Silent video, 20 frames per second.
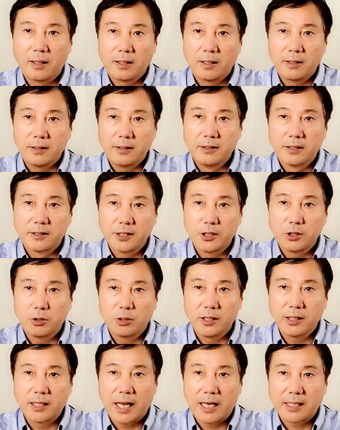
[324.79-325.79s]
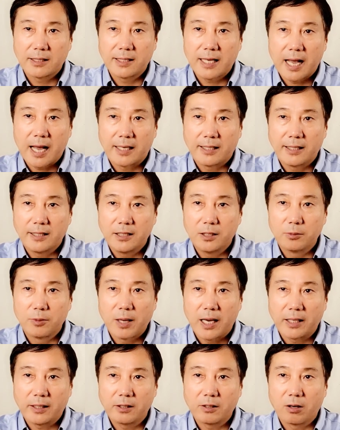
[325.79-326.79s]
In a situation like that, it
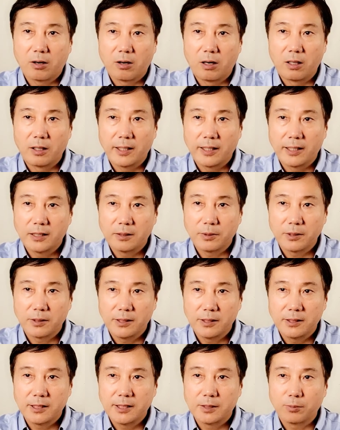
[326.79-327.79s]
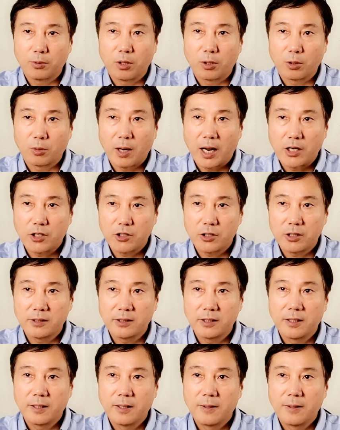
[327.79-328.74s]
directly correlates with disease progression